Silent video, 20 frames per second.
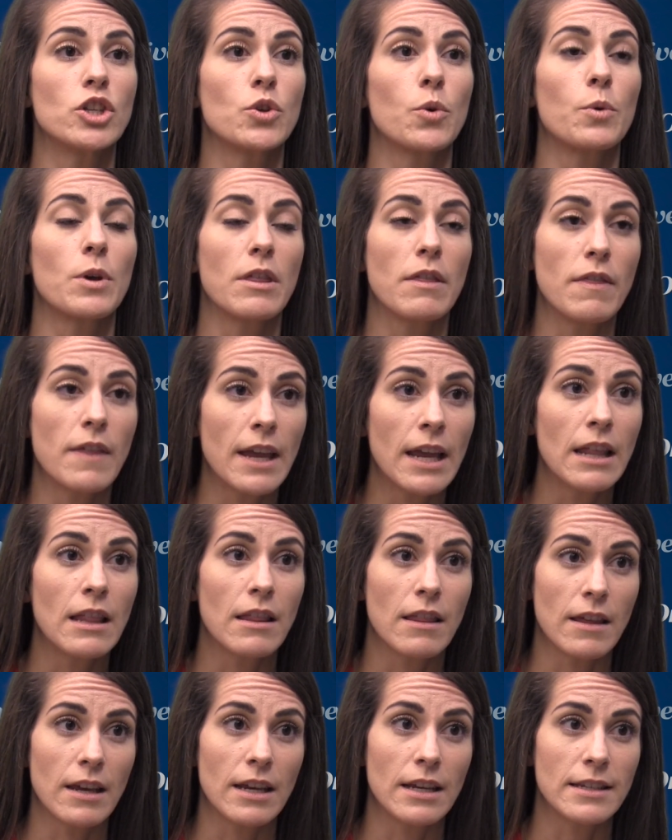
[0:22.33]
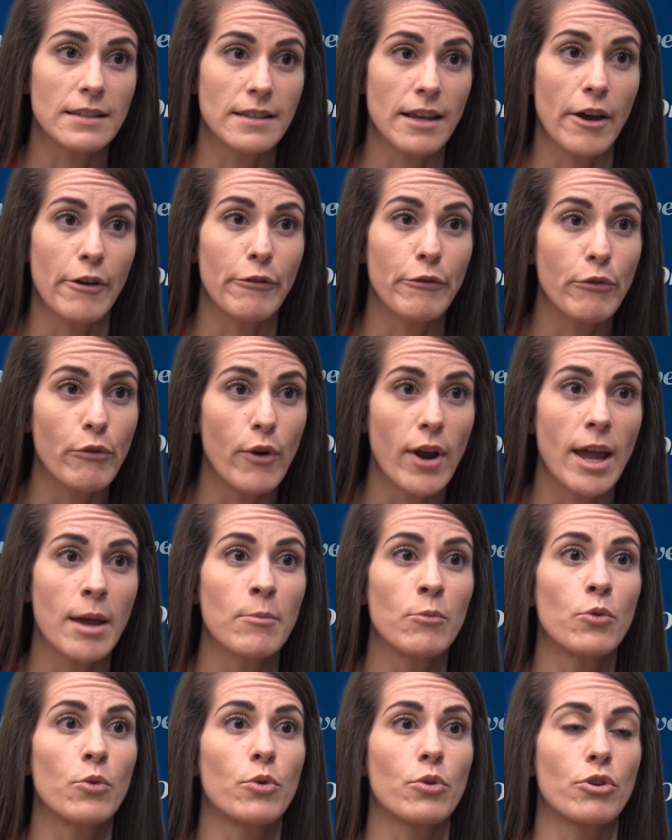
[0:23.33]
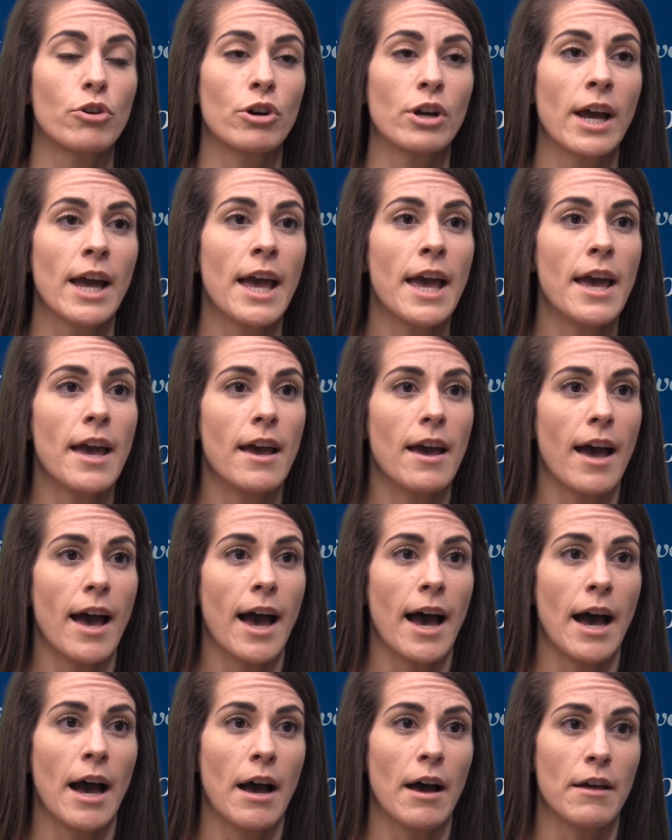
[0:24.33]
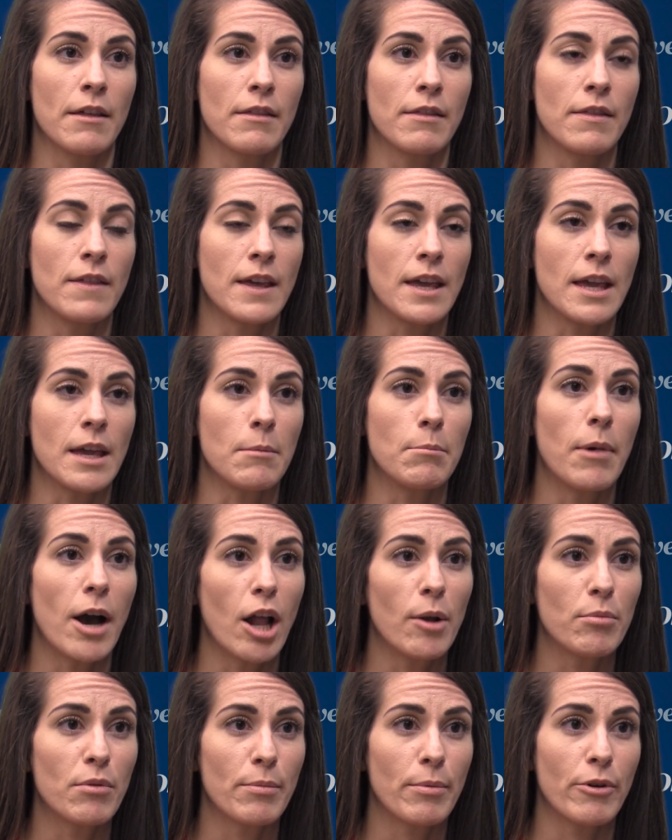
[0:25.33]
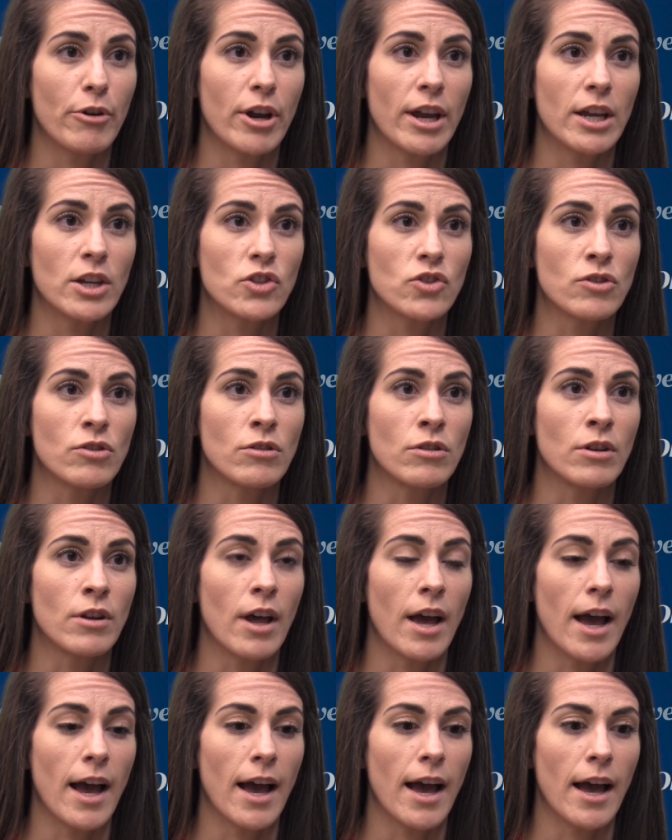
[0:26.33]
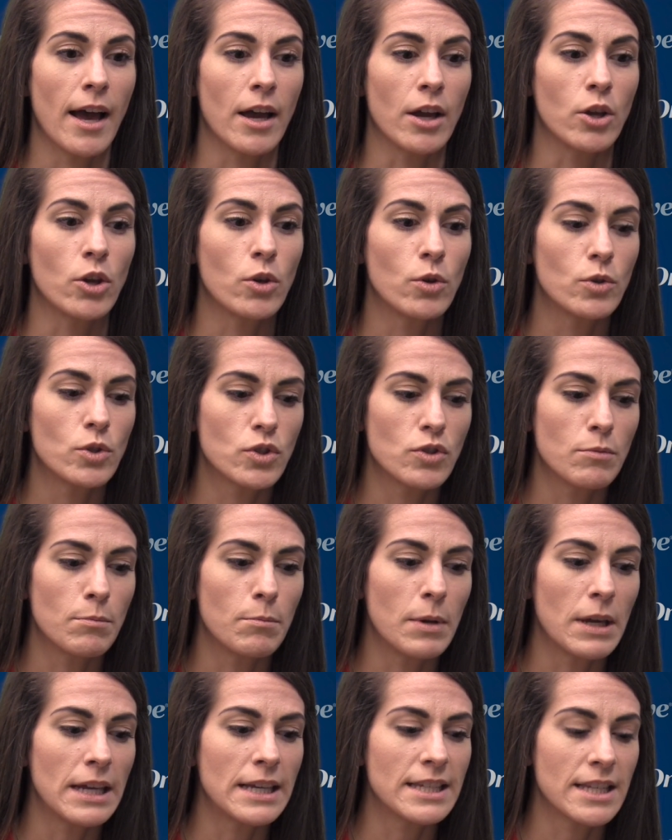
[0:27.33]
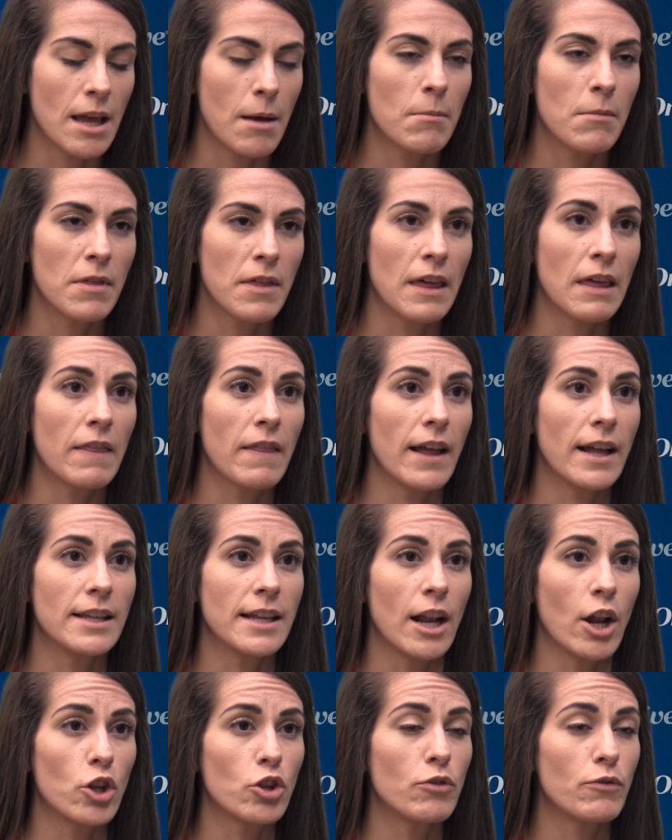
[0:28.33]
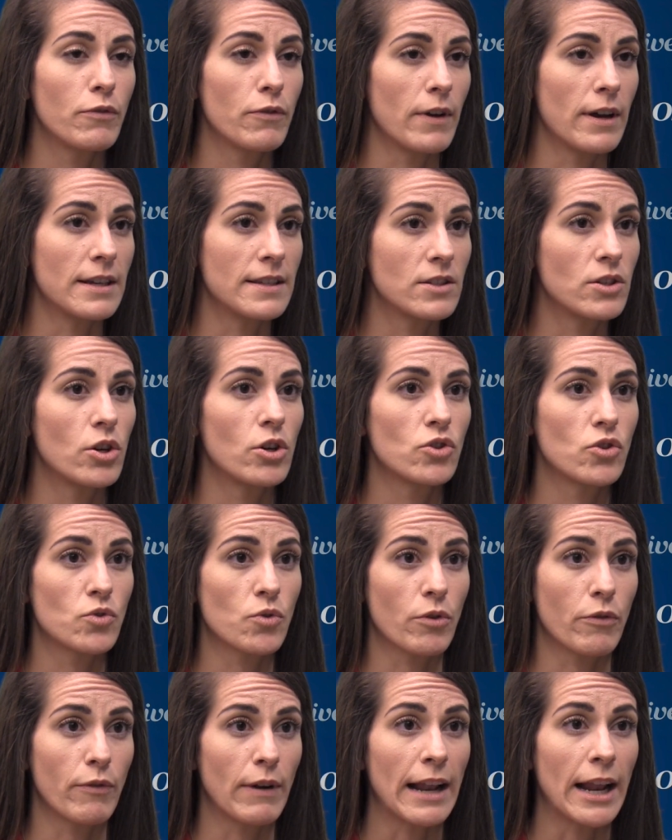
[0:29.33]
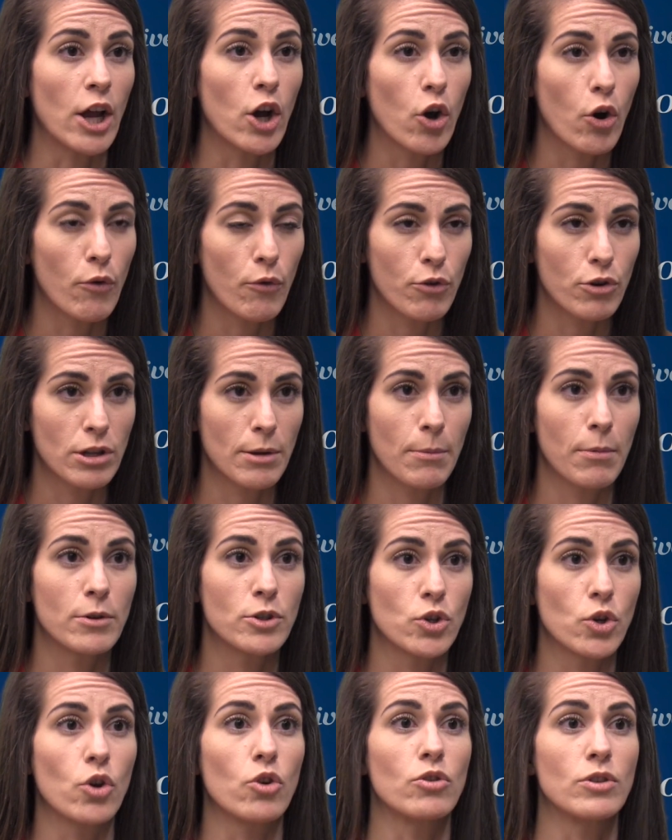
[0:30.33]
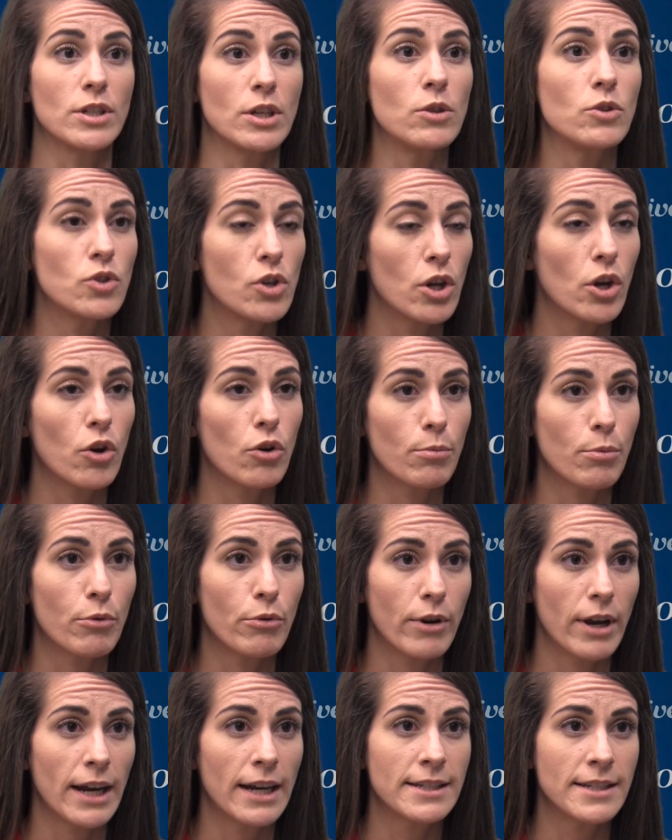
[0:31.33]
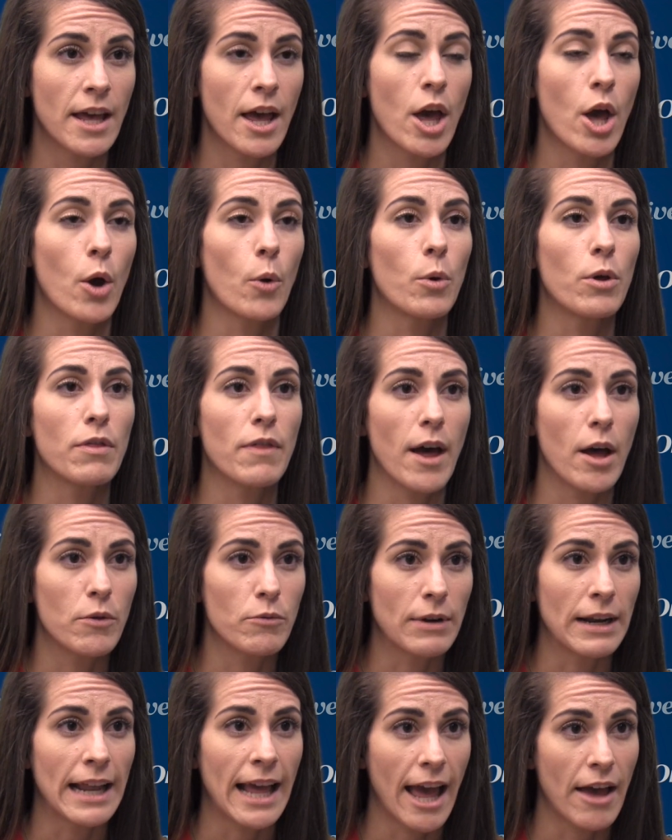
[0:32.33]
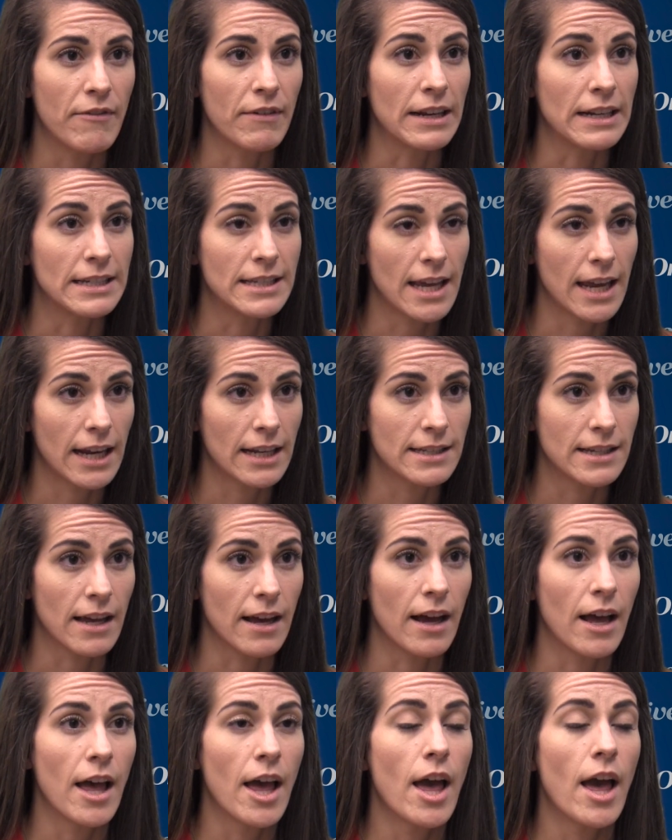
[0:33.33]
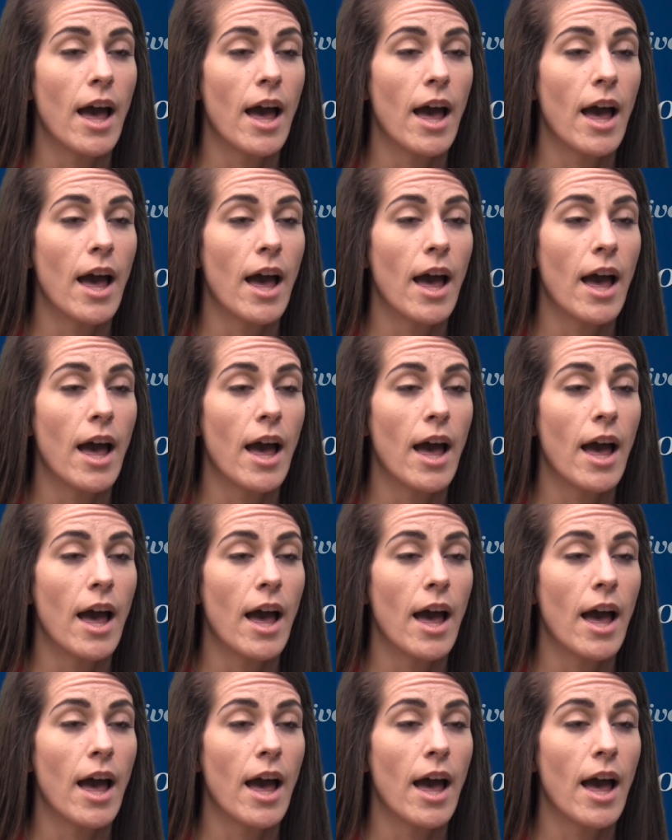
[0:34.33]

So within this framework, the bowel preparation used to be something that a lot of surgeons were feeling comfortable to continue to incorporate without really having data.